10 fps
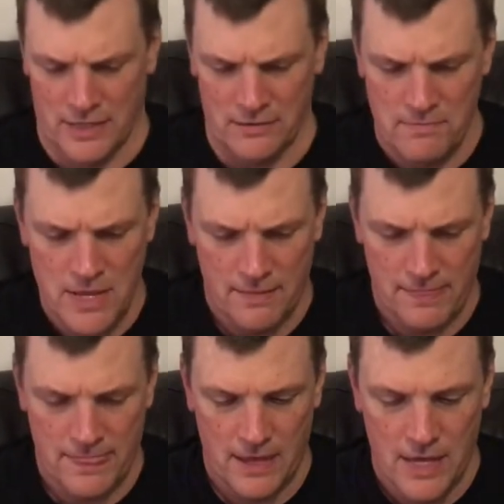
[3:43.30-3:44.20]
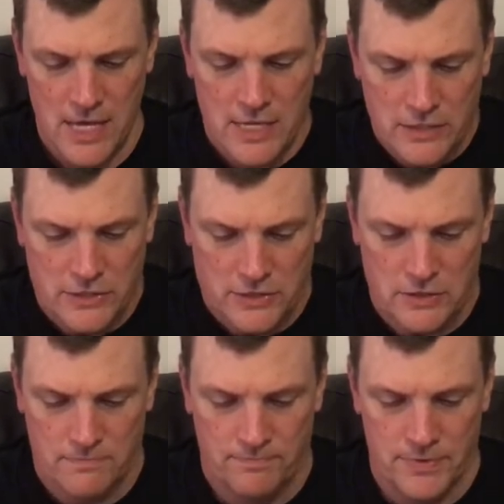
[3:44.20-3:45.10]
So let's get on with the video. I'm
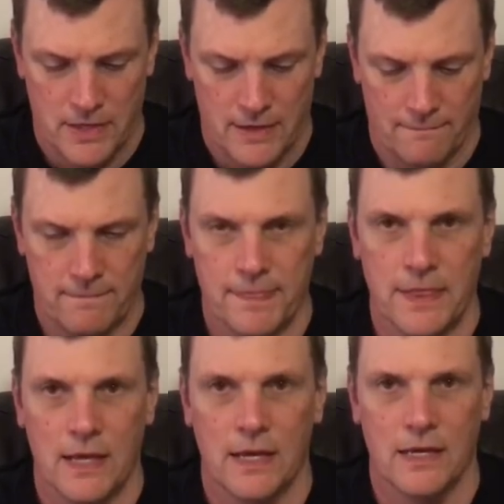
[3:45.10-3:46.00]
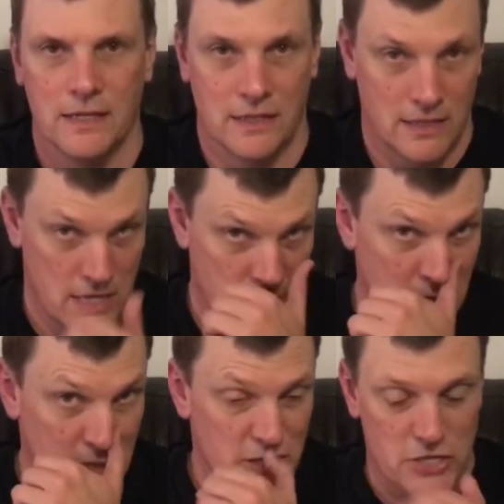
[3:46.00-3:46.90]
not going to edit it out. We're just going to keep rolling.